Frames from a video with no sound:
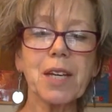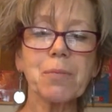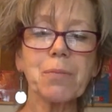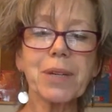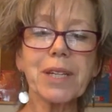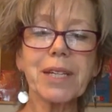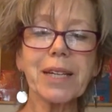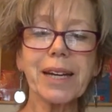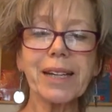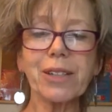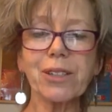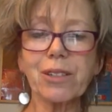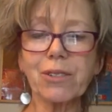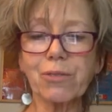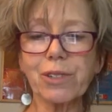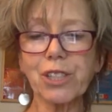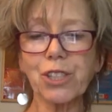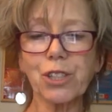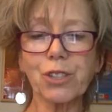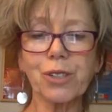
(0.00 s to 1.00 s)
Pity I couldn't
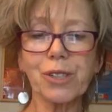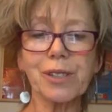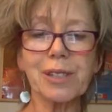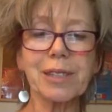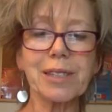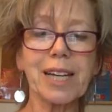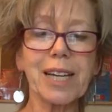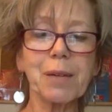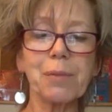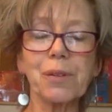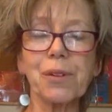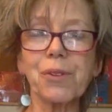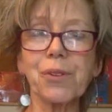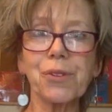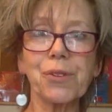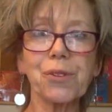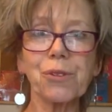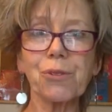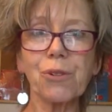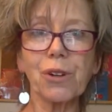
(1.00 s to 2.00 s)
reach across the table and
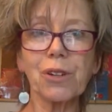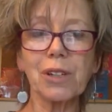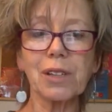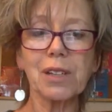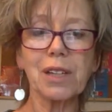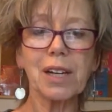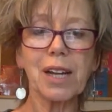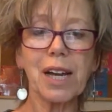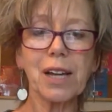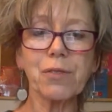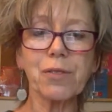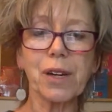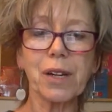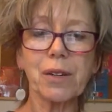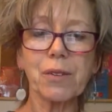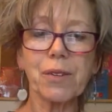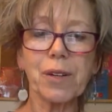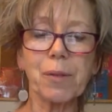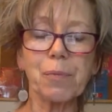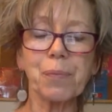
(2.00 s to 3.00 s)
throttle the life out
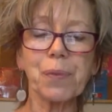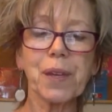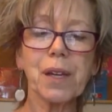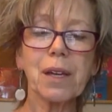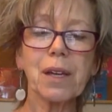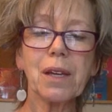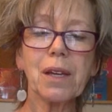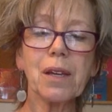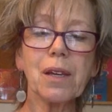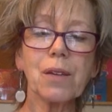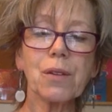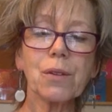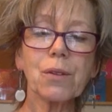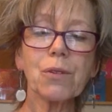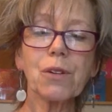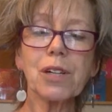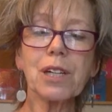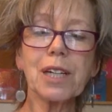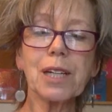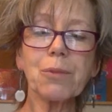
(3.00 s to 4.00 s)
of him.
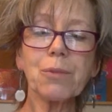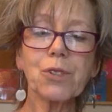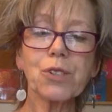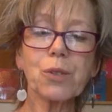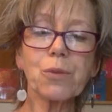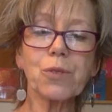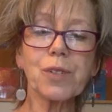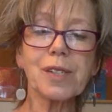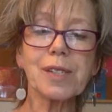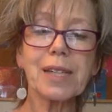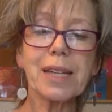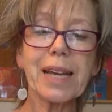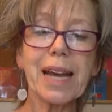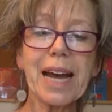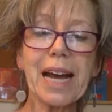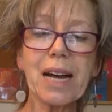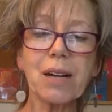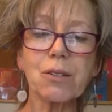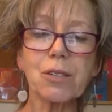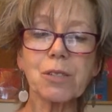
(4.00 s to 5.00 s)
Throttling was obviously
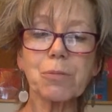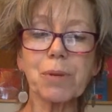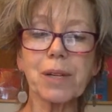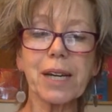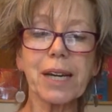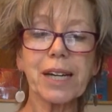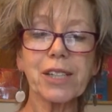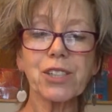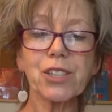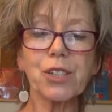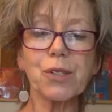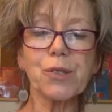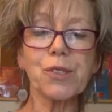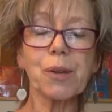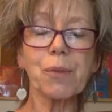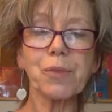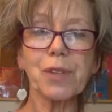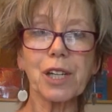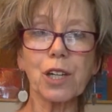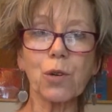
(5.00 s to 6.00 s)
out, but I had to do
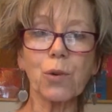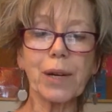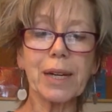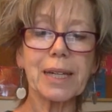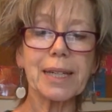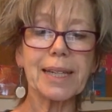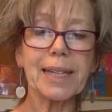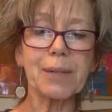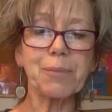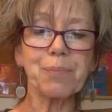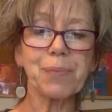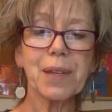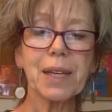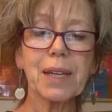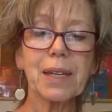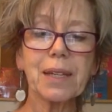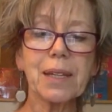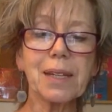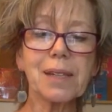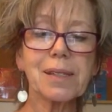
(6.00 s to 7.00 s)
something quickly.
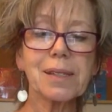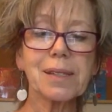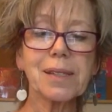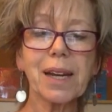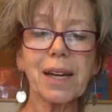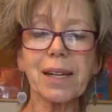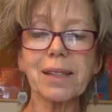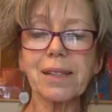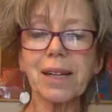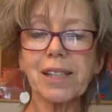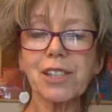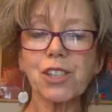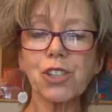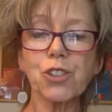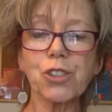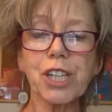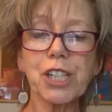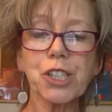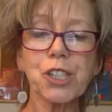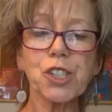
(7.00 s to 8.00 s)
Instead, I
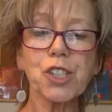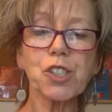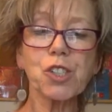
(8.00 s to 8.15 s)
stretched the